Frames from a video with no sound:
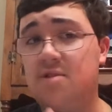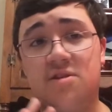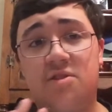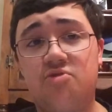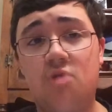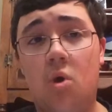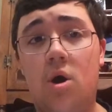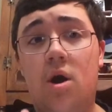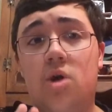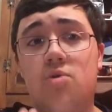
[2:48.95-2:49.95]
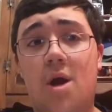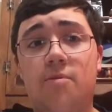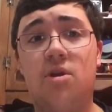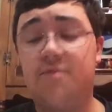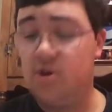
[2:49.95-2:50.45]
He doesn't throw a crap
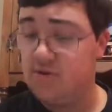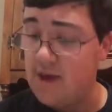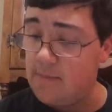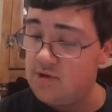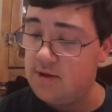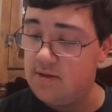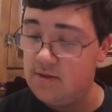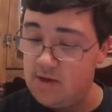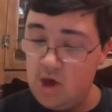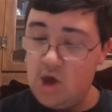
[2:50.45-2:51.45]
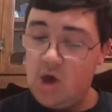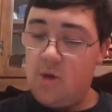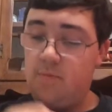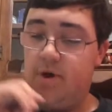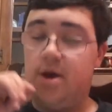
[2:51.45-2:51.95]
load of interceptions.
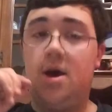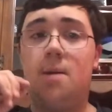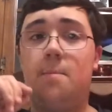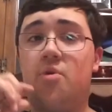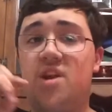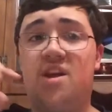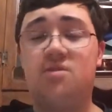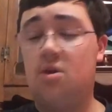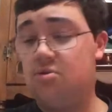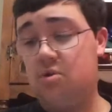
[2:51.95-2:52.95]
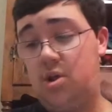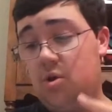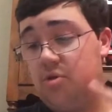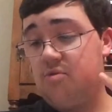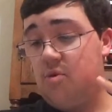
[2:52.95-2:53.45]
But um, Brady has also, you
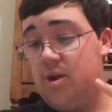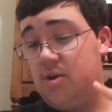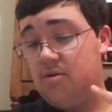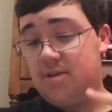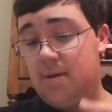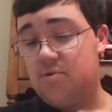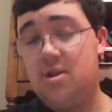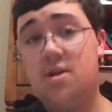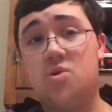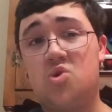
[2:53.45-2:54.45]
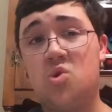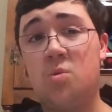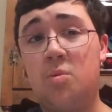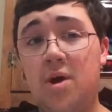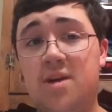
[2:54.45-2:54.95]
know, thrown an interception in the Super
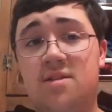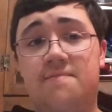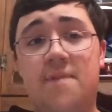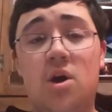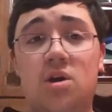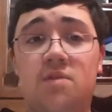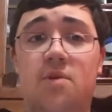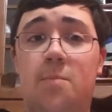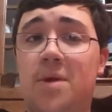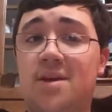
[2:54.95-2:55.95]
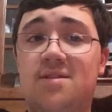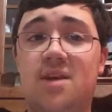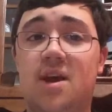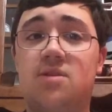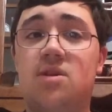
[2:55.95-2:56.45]
Bowl against the Falcons for a pick
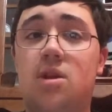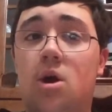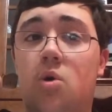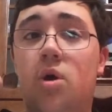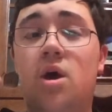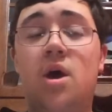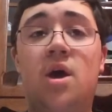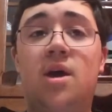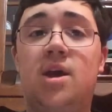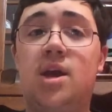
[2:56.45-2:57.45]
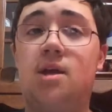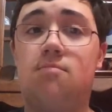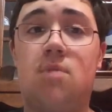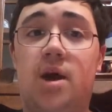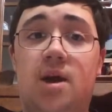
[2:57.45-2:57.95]
six. You know, he,
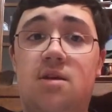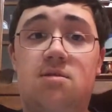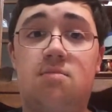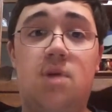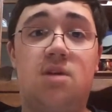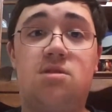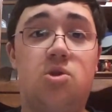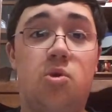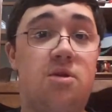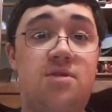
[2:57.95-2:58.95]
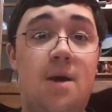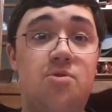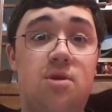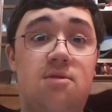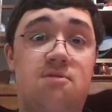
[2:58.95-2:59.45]
I guess, likes to throw
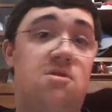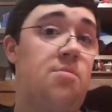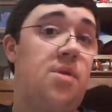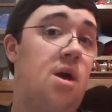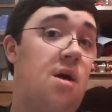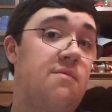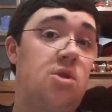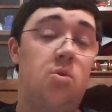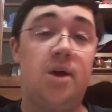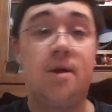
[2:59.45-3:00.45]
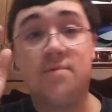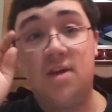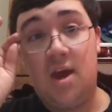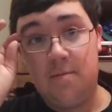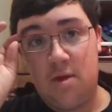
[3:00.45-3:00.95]
interceptions in the playoffs, you know, when it comes to games.